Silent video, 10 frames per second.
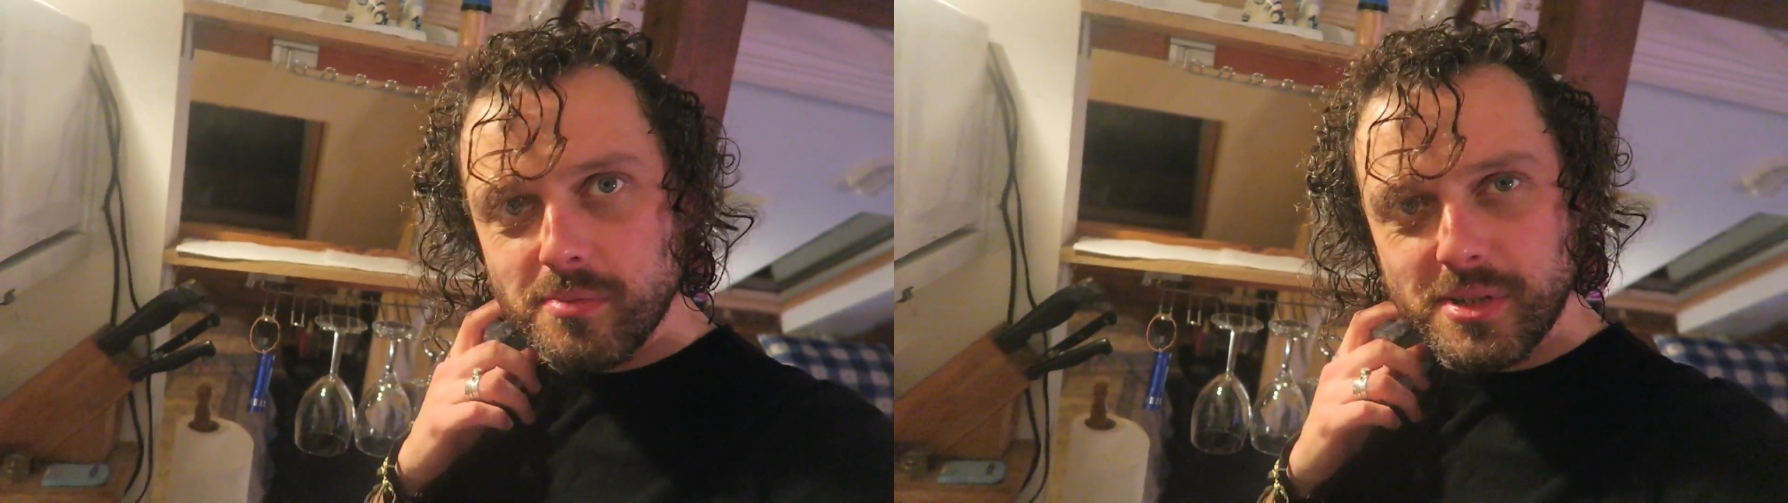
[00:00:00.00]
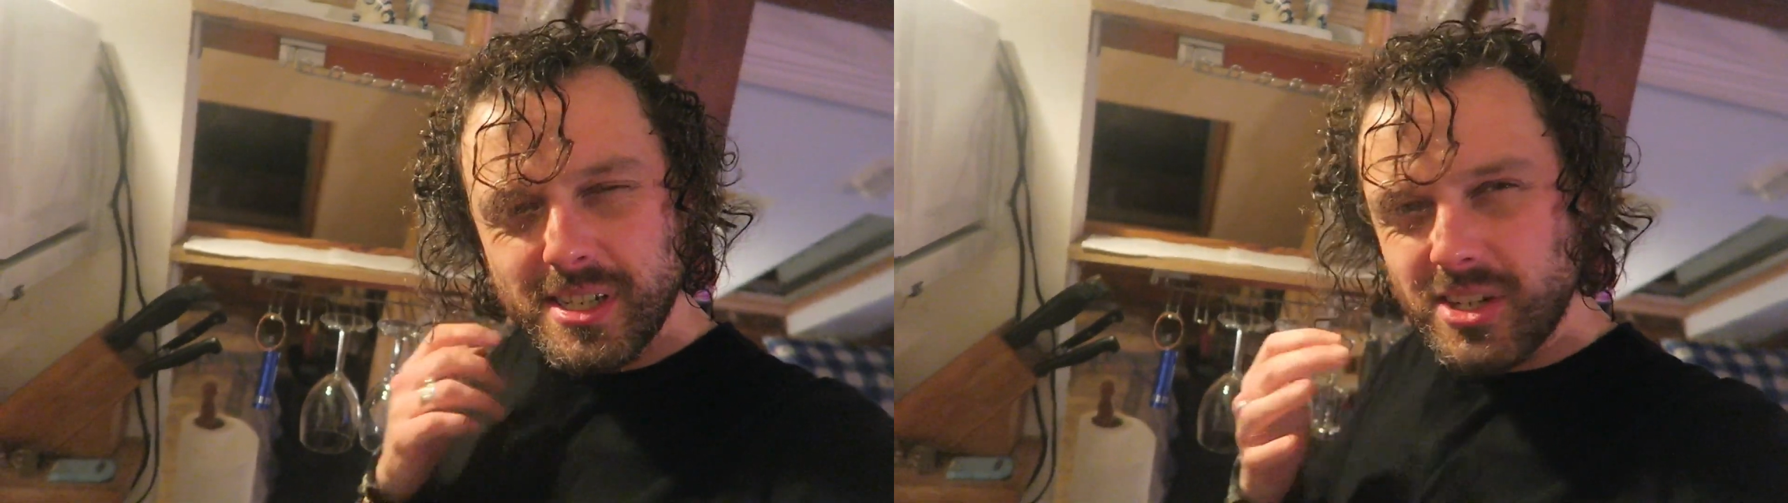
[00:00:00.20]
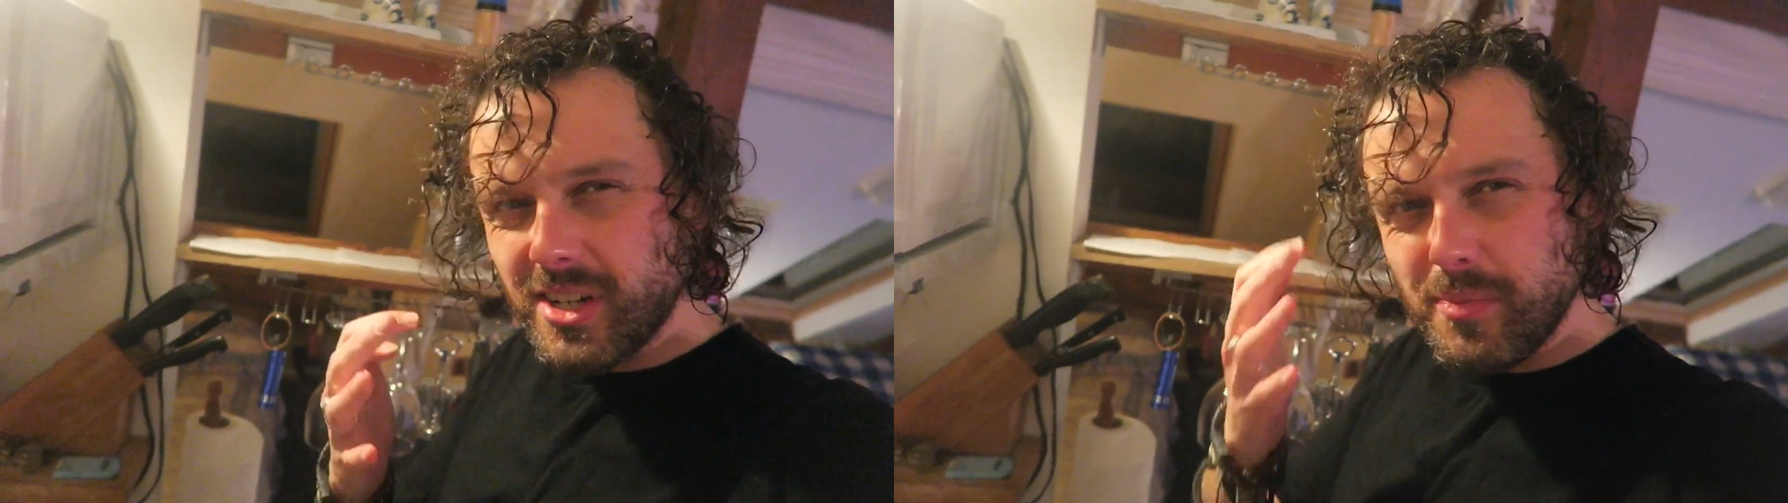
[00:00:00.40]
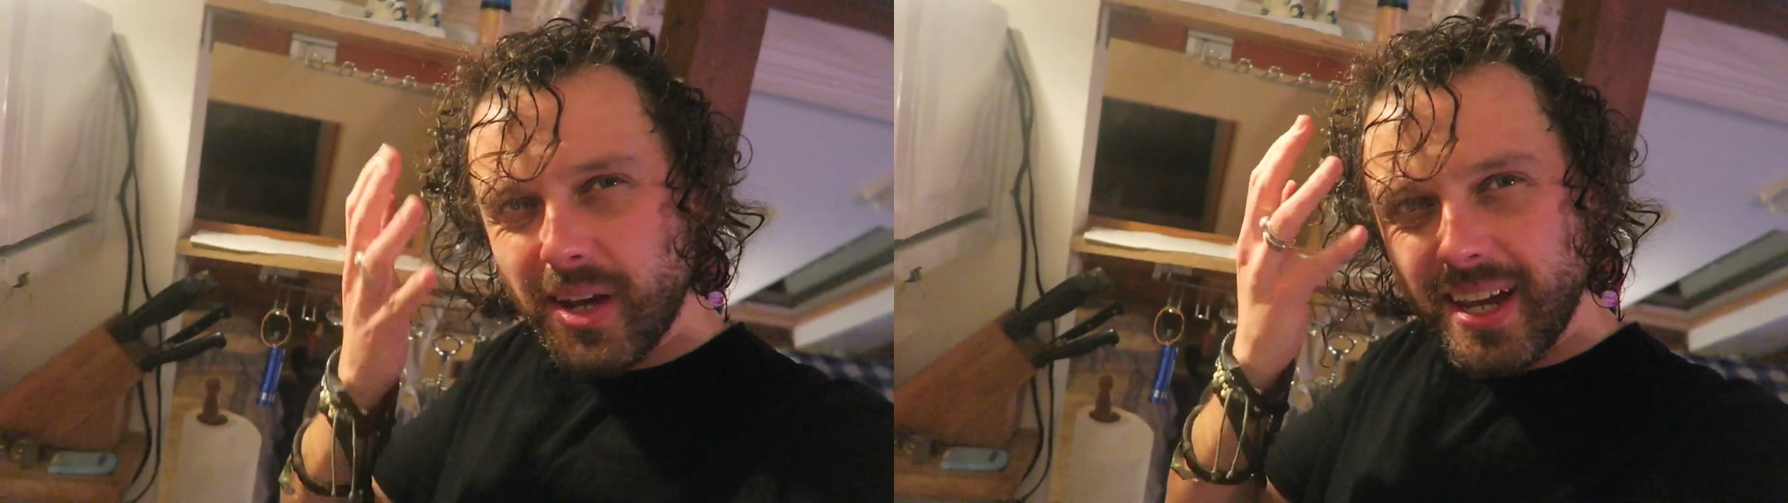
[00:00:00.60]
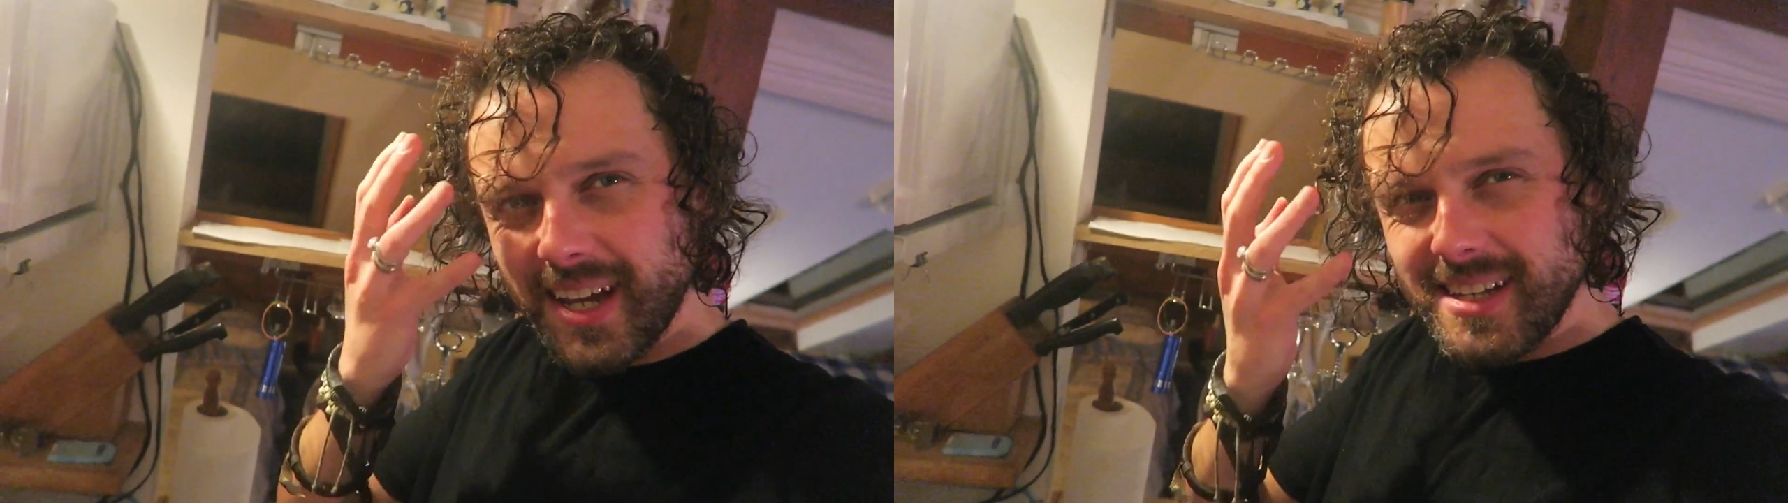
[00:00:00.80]
but it got in my
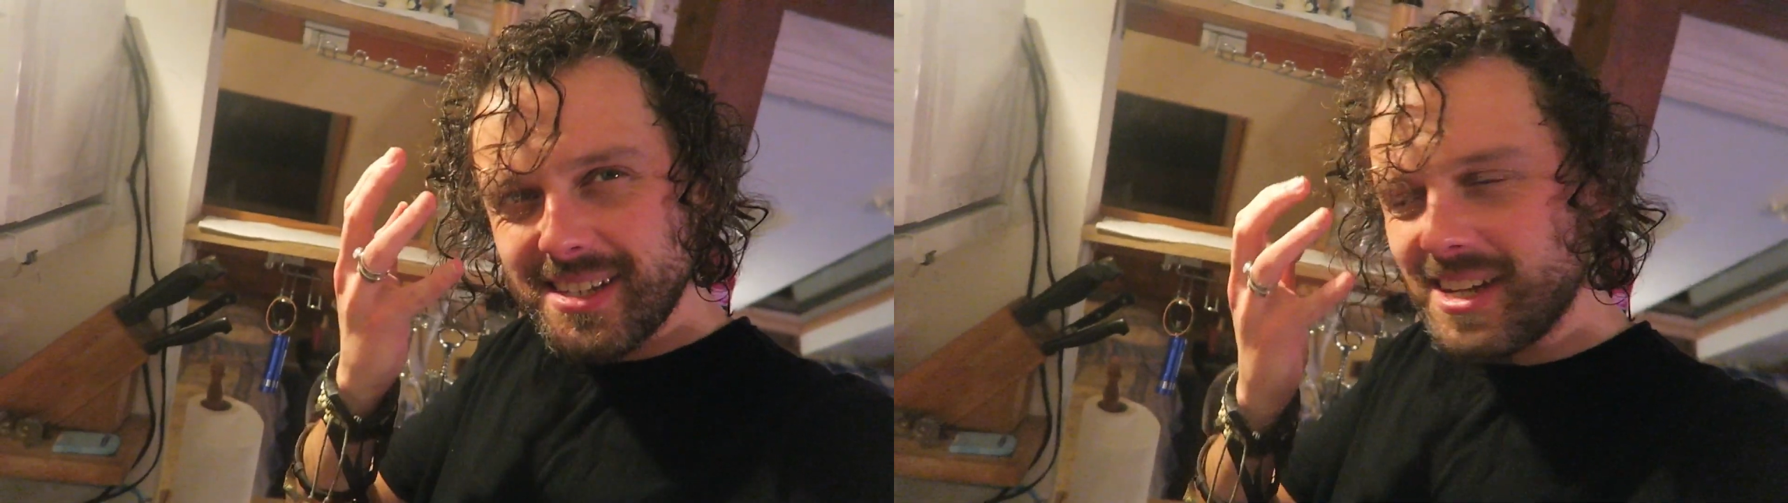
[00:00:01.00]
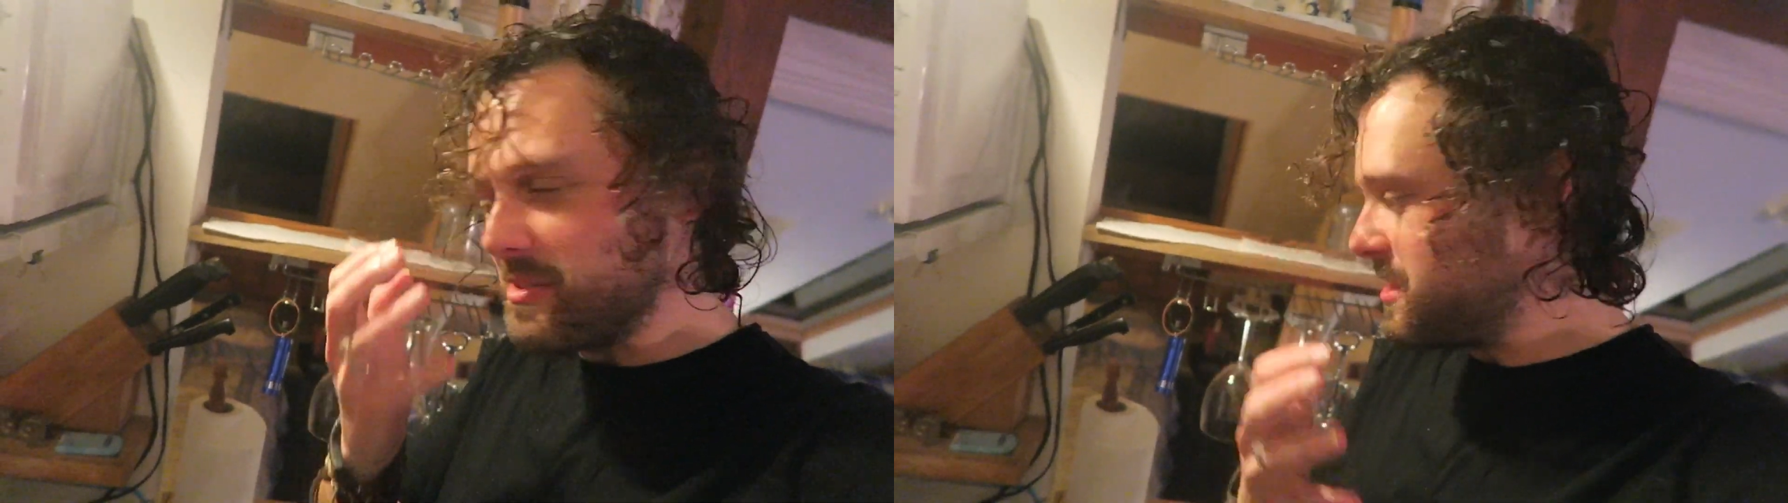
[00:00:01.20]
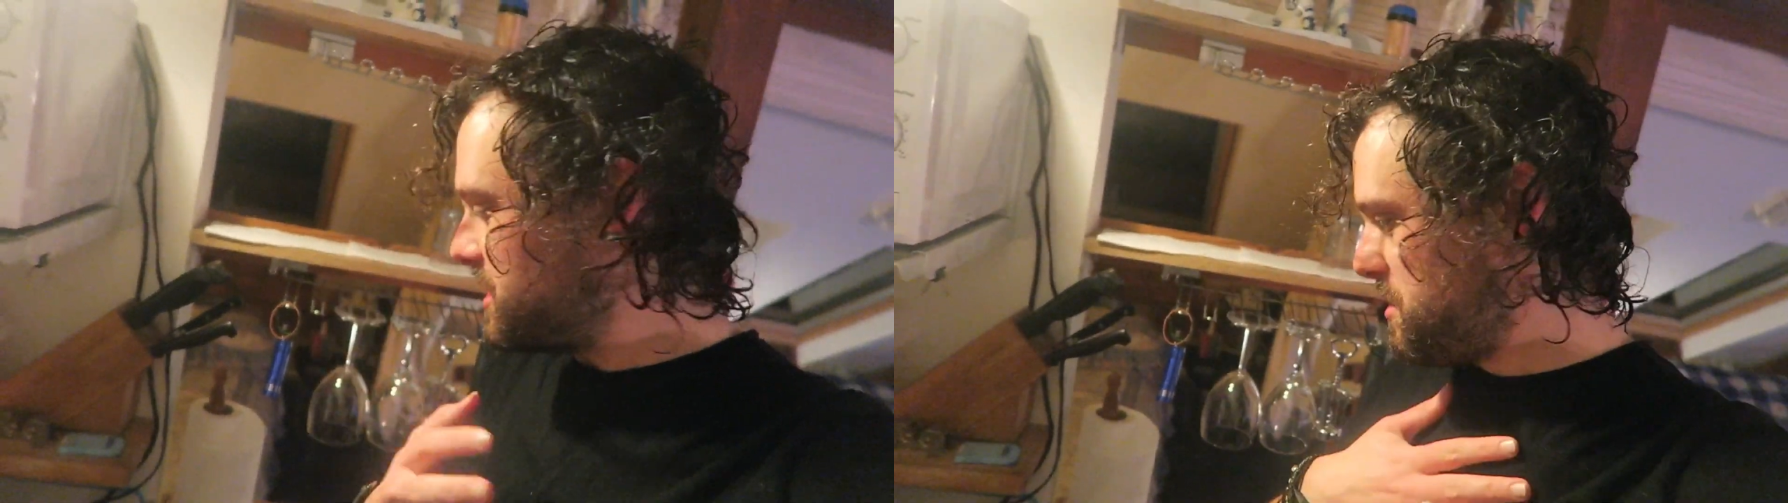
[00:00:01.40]
head, so I'm gonna